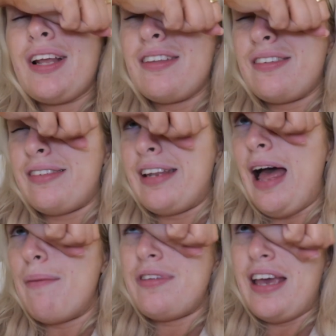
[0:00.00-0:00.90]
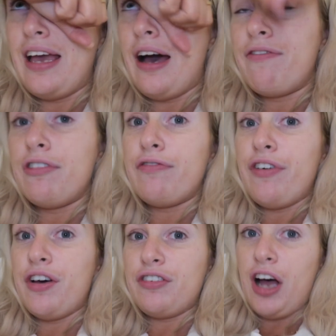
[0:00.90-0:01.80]
slept here for the
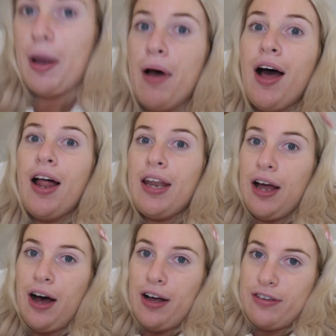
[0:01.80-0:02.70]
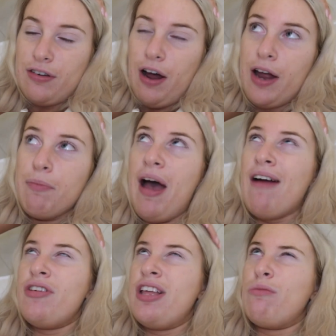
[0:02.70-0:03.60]
first time last night, but
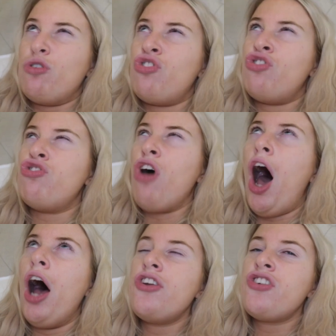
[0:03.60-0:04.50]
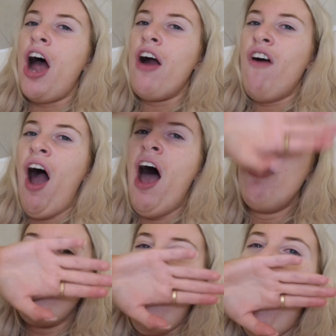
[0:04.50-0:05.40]
everything was such a rush.